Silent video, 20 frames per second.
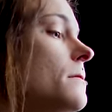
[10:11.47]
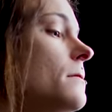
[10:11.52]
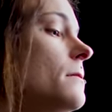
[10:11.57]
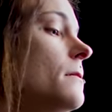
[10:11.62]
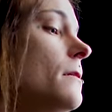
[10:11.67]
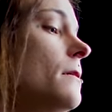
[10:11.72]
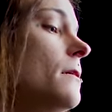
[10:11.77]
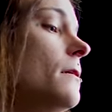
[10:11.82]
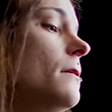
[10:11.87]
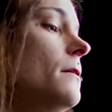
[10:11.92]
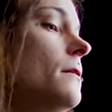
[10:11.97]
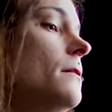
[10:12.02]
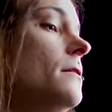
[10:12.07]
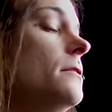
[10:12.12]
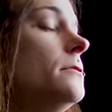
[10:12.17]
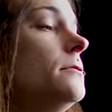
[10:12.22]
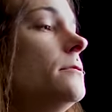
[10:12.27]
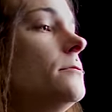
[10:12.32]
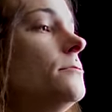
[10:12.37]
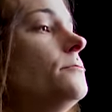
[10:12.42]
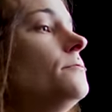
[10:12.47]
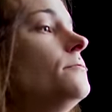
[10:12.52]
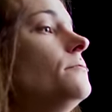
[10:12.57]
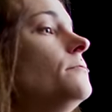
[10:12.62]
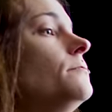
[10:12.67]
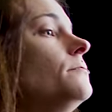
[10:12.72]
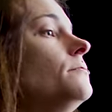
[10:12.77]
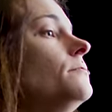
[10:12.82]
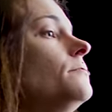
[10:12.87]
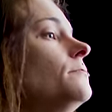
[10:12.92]
So you got out of there at
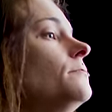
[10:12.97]
18?